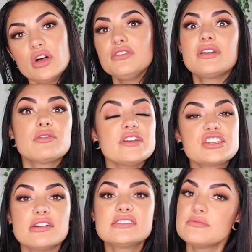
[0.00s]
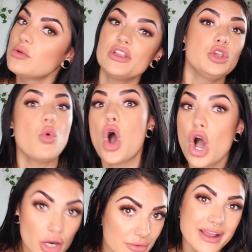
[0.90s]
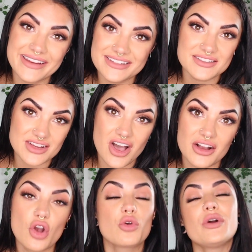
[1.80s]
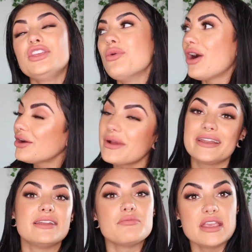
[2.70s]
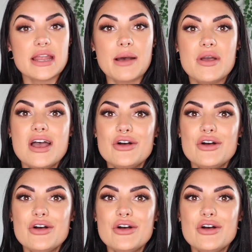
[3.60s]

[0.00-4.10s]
well, you can reach out to me when you are ready to talk or when you are ready to meet up.